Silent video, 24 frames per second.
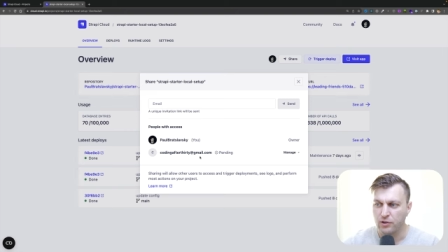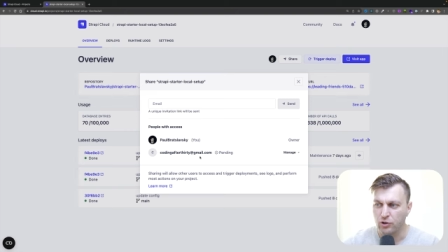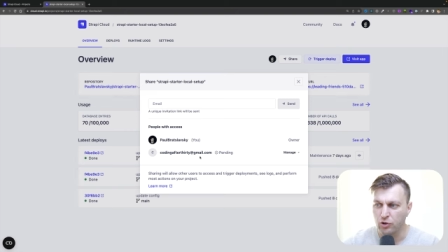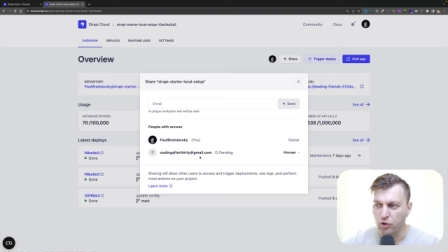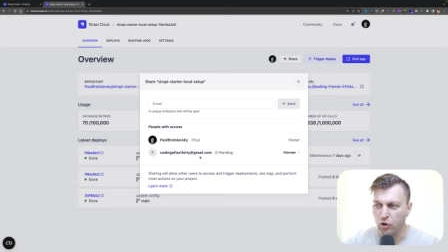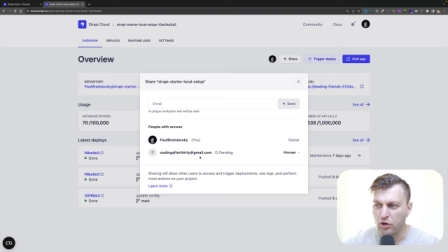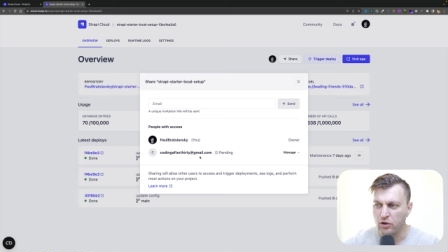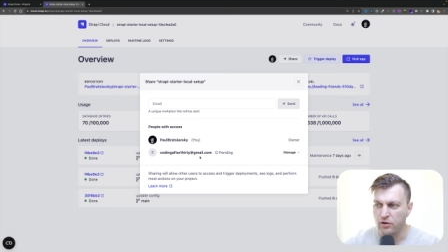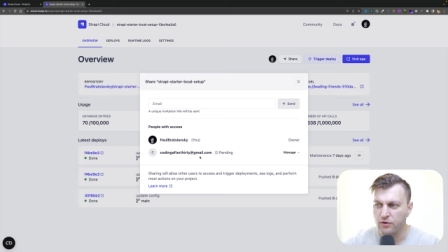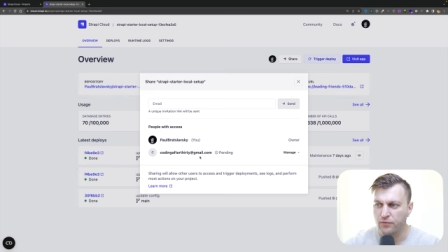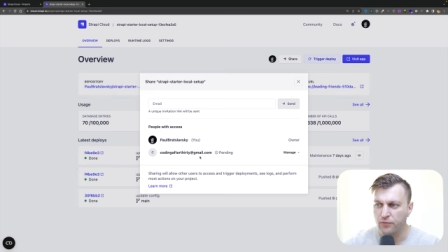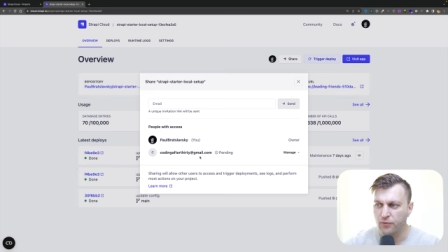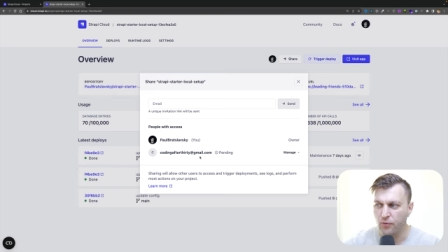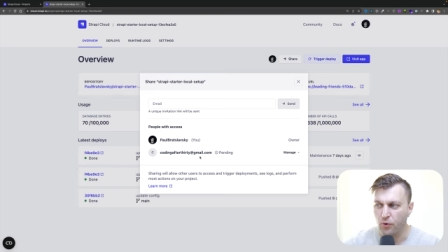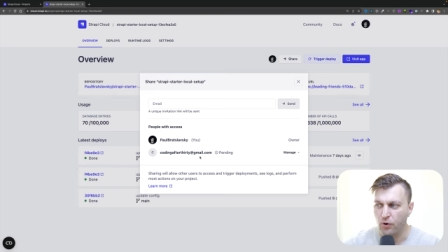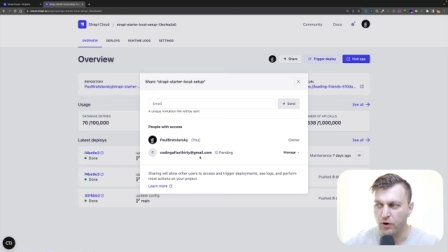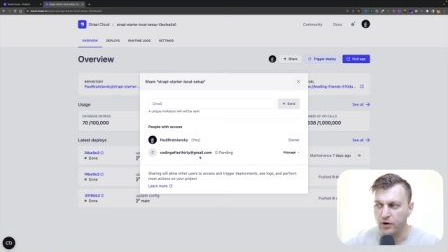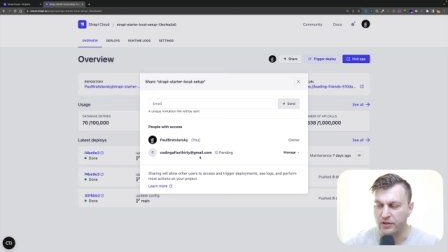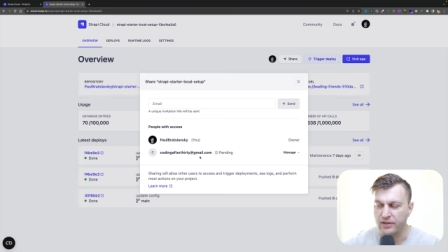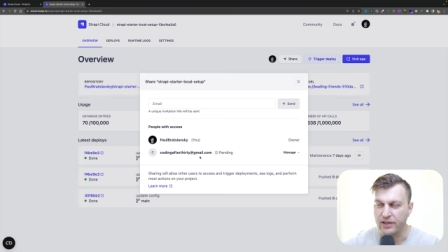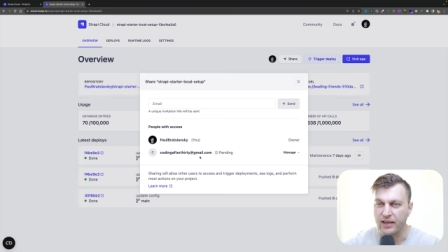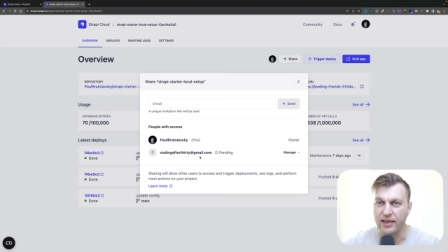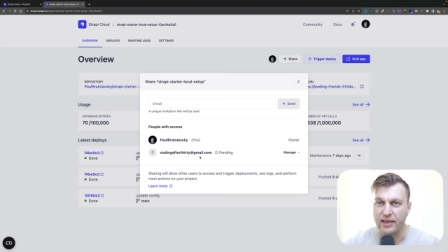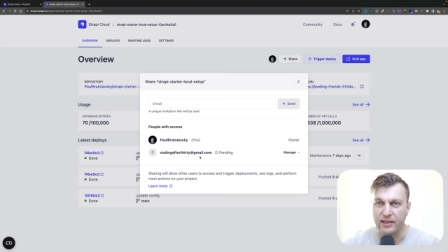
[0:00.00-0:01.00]
look
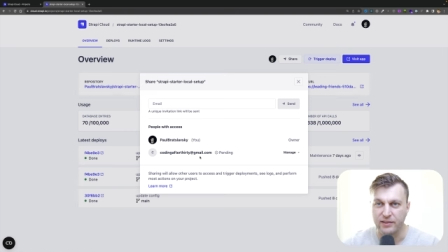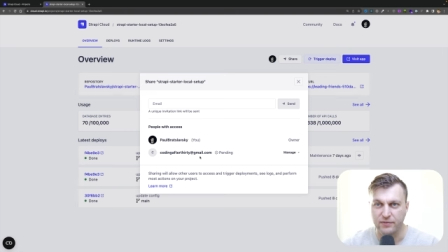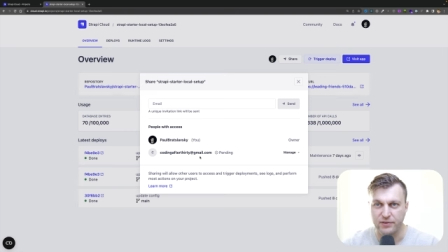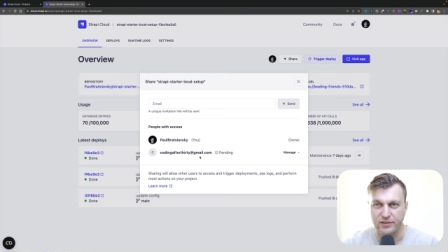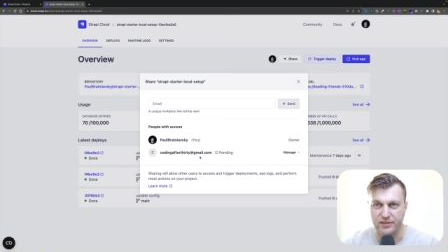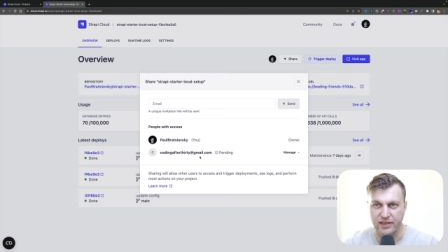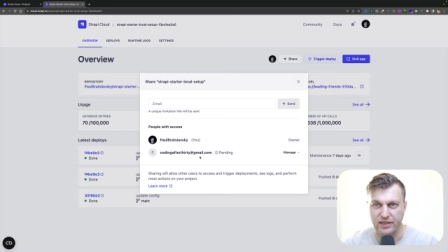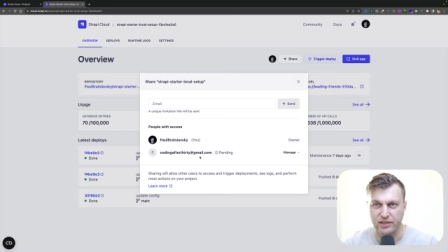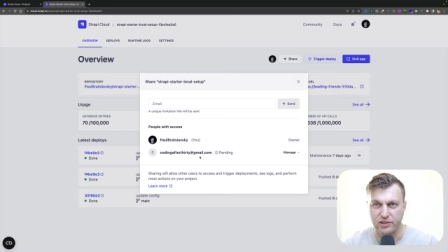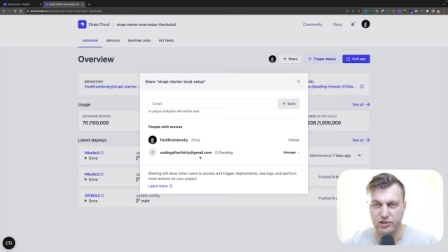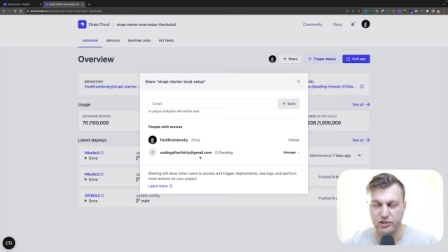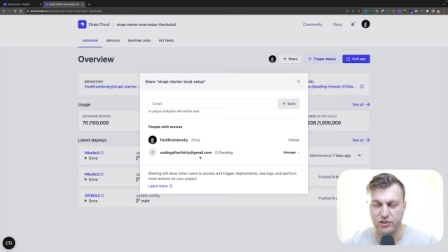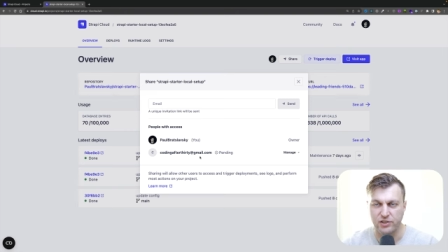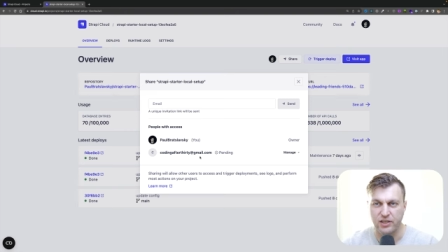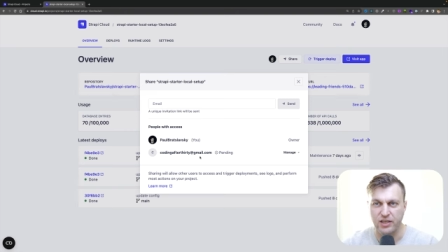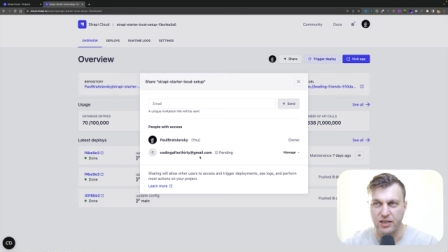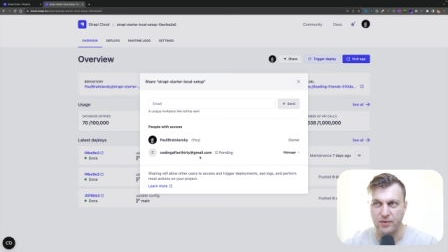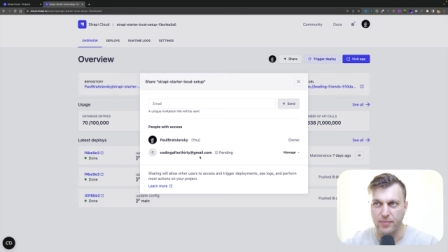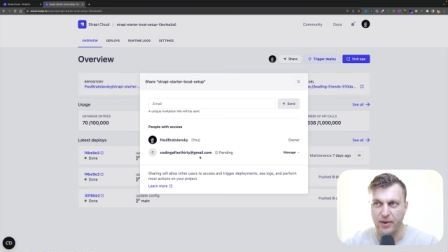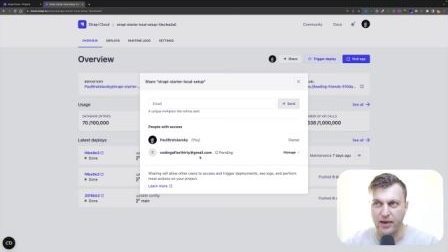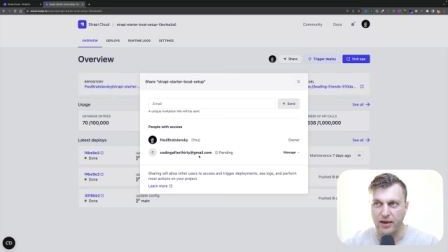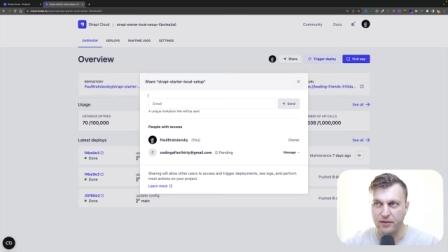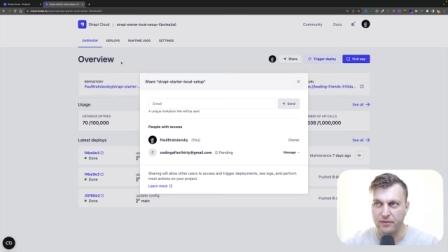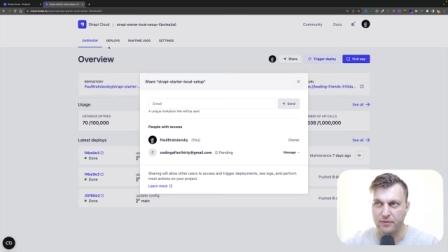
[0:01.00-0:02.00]
for the invitation
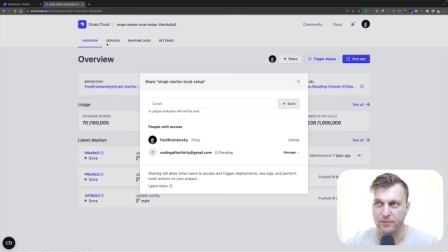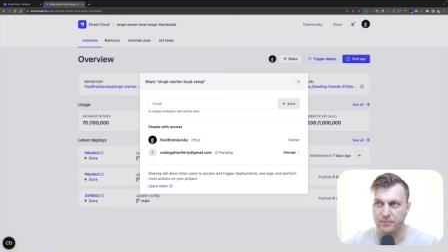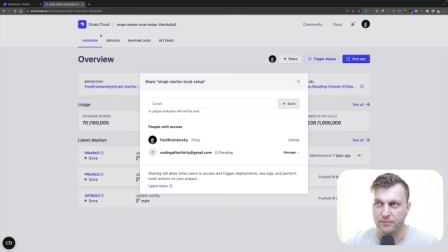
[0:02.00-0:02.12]
email.